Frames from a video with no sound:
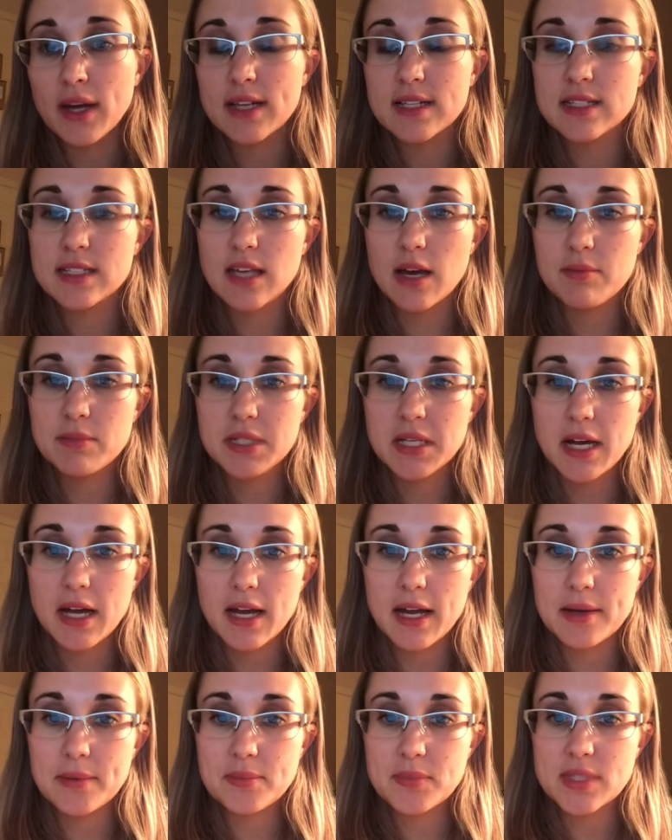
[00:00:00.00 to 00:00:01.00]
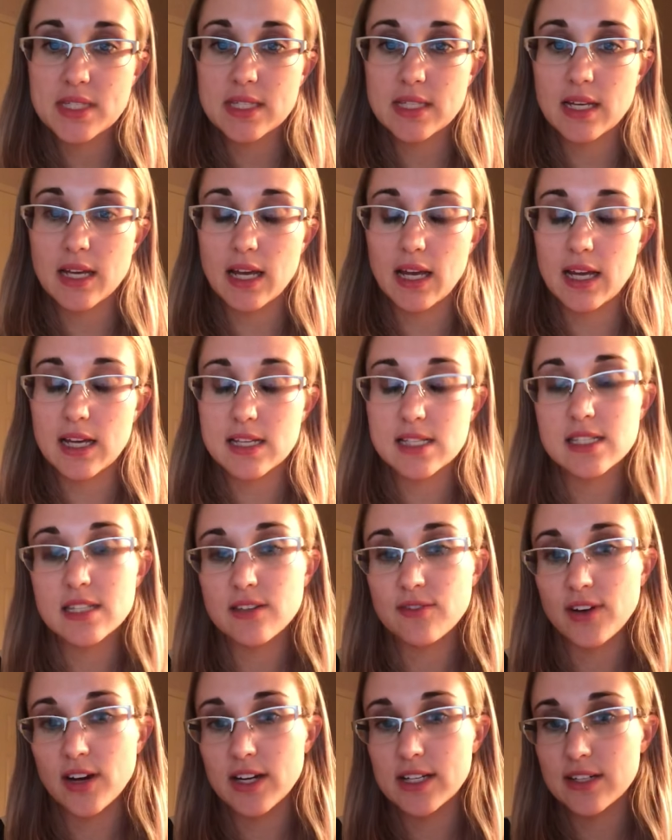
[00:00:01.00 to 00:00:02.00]
And sometimes it's
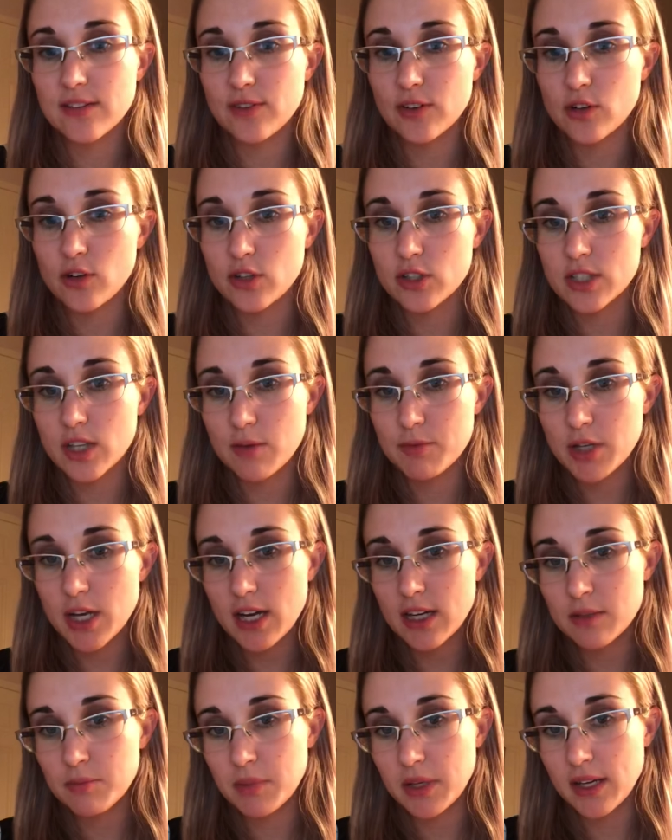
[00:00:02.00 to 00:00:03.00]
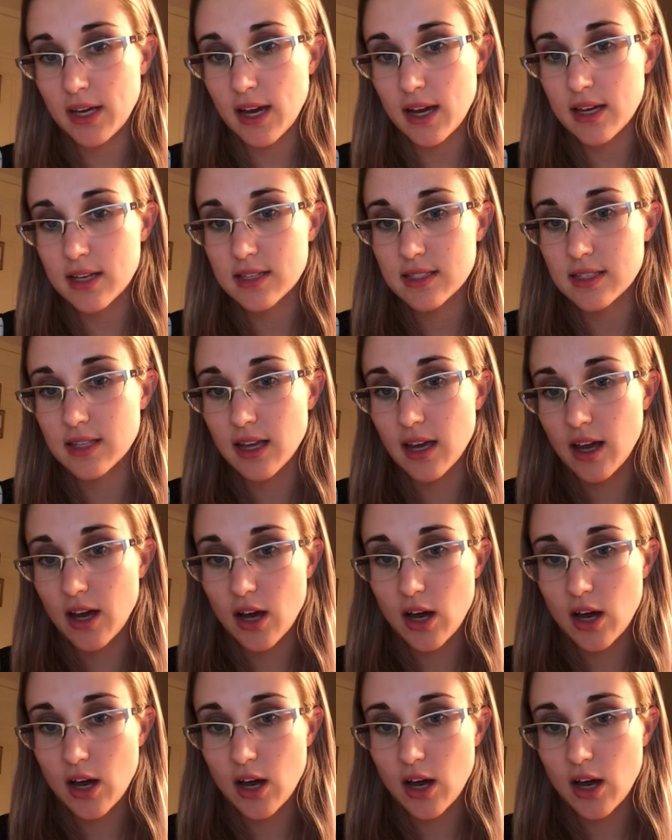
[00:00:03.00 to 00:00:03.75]
a very difficult subject because